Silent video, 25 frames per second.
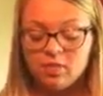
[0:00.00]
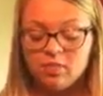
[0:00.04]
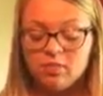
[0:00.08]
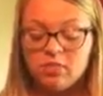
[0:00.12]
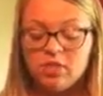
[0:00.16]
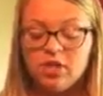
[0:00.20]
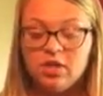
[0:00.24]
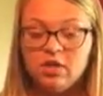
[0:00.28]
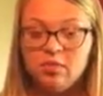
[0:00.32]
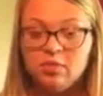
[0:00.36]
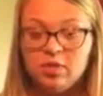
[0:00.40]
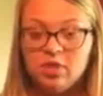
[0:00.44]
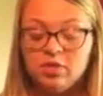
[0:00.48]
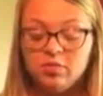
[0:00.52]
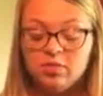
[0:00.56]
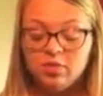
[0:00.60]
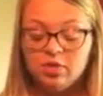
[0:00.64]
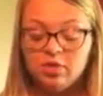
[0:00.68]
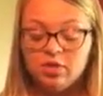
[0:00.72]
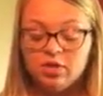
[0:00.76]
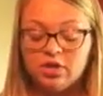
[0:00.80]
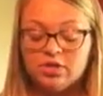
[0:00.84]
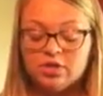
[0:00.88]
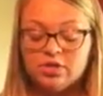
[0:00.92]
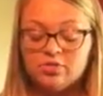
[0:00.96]
Many
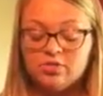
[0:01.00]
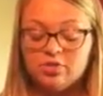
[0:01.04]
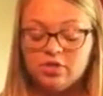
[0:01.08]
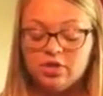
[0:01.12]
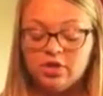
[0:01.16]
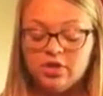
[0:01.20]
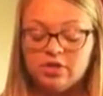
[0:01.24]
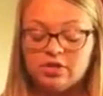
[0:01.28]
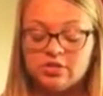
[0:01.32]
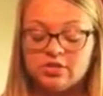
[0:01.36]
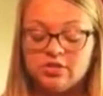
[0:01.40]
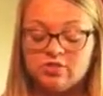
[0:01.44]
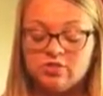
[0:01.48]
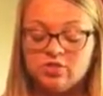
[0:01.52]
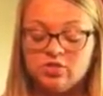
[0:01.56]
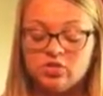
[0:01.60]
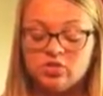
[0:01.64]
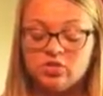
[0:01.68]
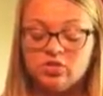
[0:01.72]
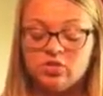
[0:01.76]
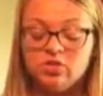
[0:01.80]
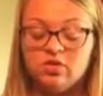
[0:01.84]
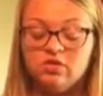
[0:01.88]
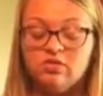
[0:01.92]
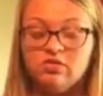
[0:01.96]
people experience
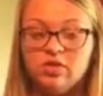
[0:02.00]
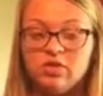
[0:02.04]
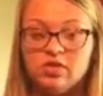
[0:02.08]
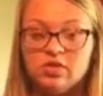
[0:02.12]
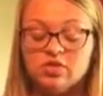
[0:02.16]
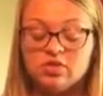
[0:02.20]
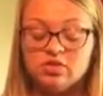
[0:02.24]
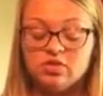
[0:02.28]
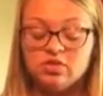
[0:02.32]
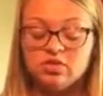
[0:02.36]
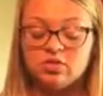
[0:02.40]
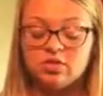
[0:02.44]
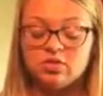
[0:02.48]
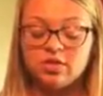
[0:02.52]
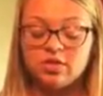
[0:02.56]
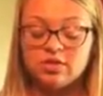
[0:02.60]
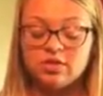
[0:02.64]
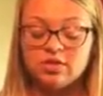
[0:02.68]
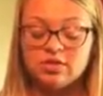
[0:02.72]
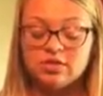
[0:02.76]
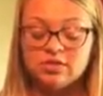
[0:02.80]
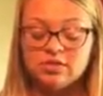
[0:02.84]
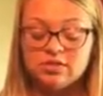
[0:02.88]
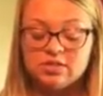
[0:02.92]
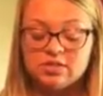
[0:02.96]
visual events during
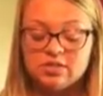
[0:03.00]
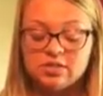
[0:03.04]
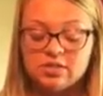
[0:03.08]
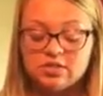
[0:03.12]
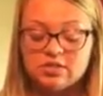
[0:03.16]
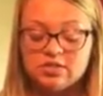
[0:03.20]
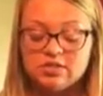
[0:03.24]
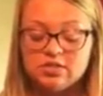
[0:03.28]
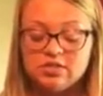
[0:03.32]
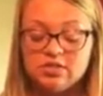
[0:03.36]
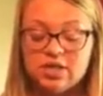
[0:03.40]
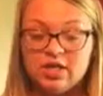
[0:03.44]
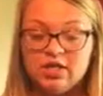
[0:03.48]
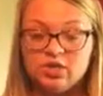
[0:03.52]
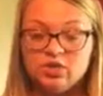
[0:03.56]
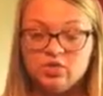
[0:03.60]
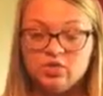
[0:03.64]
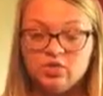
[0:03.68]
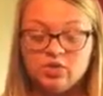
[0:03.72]
this stage,